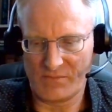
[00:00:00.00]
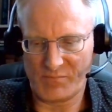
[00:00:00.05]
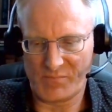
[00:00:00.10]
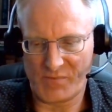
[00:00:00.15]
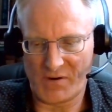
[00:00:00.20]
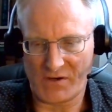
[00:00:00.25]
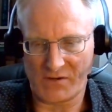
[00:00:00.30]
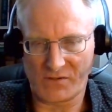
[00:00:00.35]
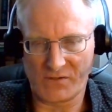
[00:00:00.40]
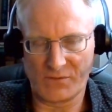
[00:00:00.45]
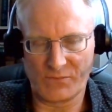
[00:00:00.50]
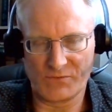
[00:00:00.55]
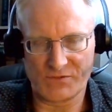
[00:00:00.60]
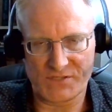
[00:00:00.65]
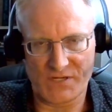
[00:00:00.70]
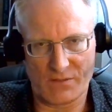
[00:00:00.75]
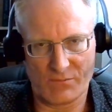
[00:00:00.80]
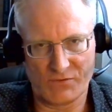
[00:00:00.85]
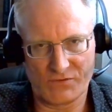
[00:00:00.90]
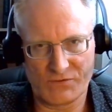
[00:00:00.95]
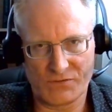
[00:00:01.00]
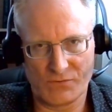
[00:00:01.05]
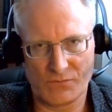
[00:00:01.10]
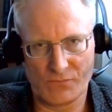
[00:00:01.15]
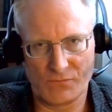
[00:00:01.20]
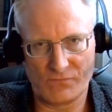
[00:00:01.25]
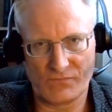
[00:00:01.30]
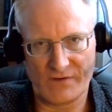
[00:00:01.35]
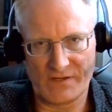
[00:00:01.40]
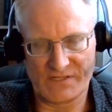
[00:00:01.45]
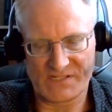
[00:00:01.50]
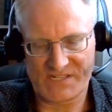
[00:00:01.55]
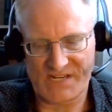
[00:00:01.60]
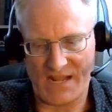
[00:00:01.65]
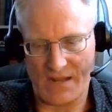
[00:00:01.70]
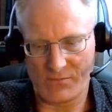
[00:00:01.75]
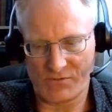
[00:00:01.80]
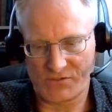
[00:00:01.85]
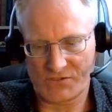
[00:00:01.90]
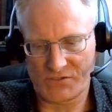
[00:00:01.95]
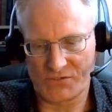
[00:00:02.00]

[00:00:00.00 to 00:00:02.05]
Berkeley was able to reestablish